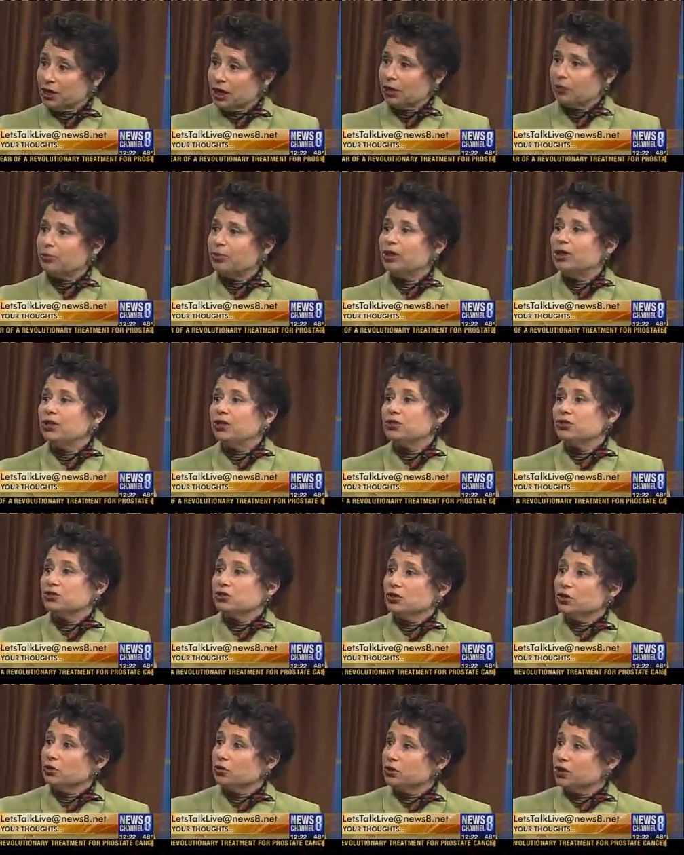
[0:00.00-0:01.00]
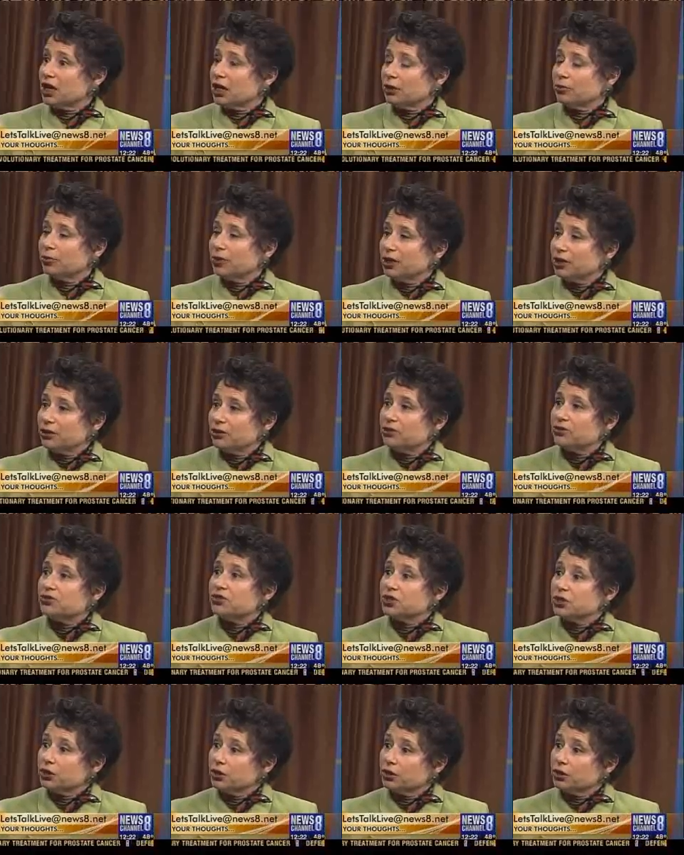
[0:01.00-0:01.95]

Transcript: diabetes, no diabetes,